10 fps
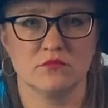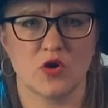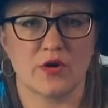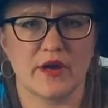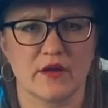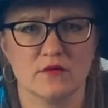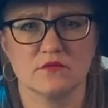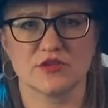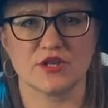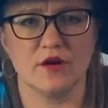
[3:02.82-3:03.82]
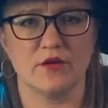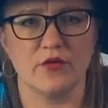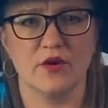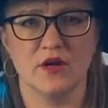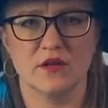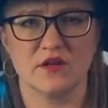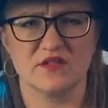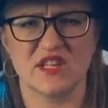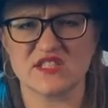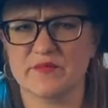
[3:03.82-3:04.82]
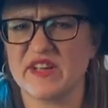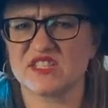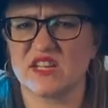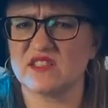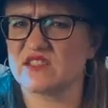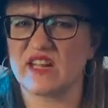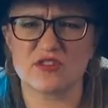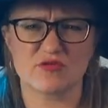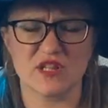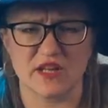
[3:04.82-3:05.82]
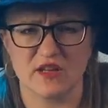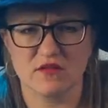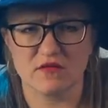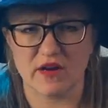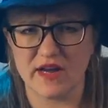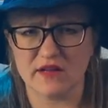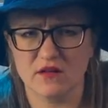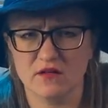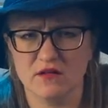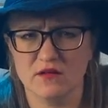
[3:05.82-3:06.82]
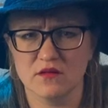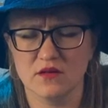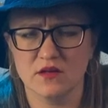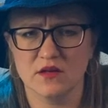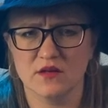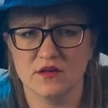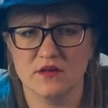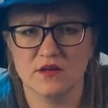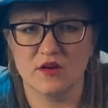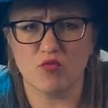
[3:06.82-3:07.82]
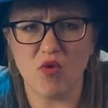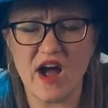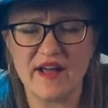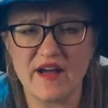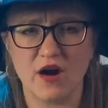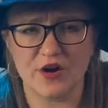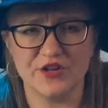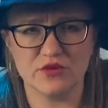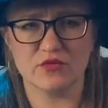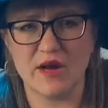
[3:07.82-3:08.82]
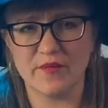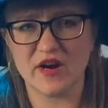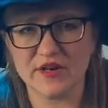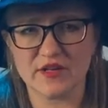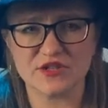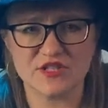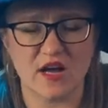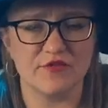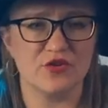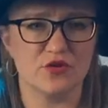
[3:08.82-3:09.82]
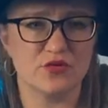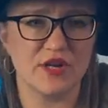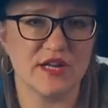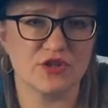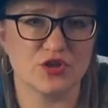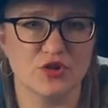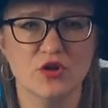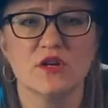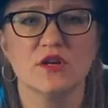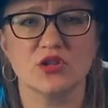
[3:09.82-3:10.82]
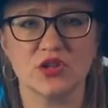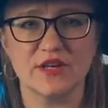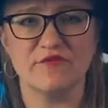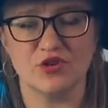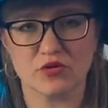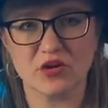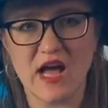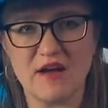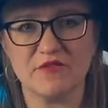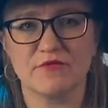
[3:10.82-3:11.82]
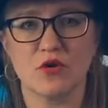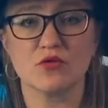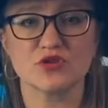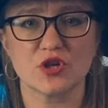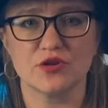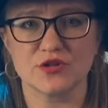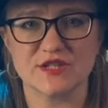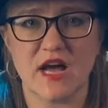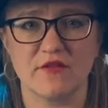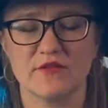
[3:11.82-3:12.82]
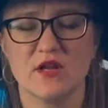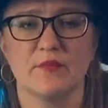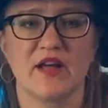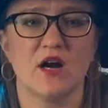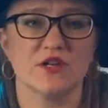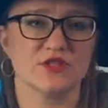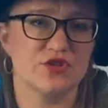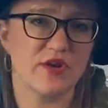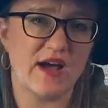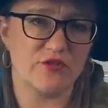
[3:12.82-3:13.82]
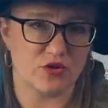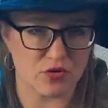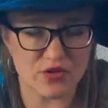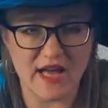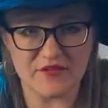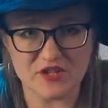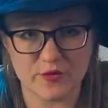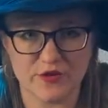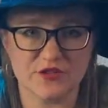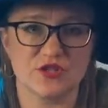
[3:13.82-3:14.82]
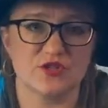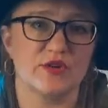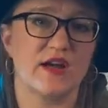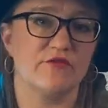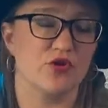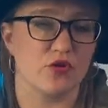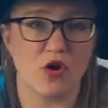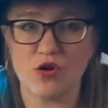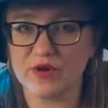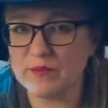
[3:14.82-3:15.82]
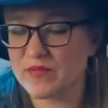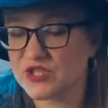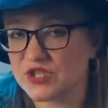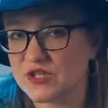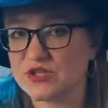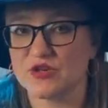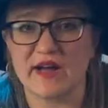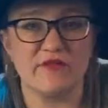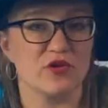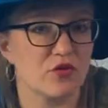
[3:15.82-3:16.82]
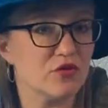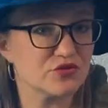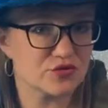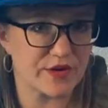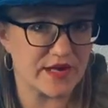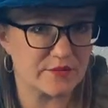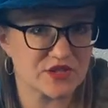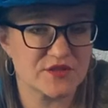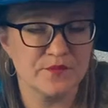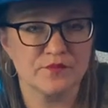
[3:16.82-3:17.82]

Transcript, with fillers: Okay, so does it make sense? Not really, right? Why are you comparing yourself? You need to live your life and focus on yourself, because you have your own life experiences, you have your own ambitions, you have your own dreams,